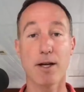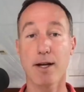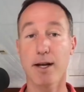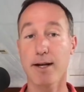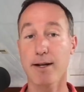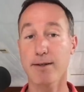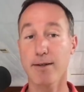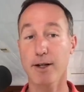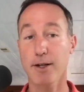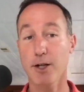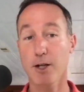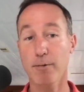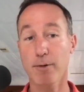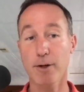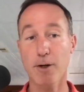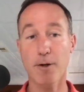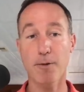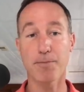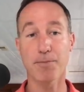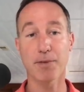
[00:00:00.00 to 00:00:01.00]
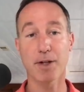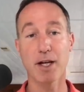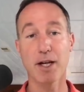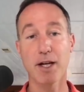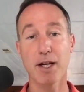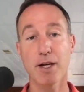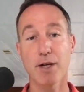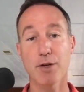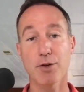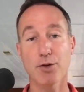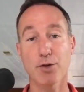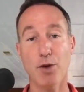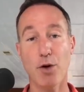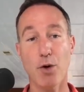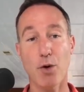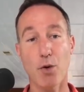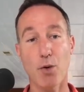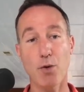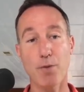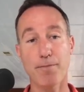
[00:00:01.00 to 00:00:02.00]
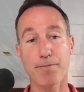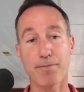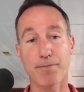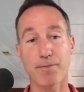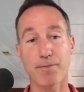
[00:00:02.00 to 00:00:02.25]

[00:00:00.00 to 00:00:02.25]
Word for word: And uh, here we go. So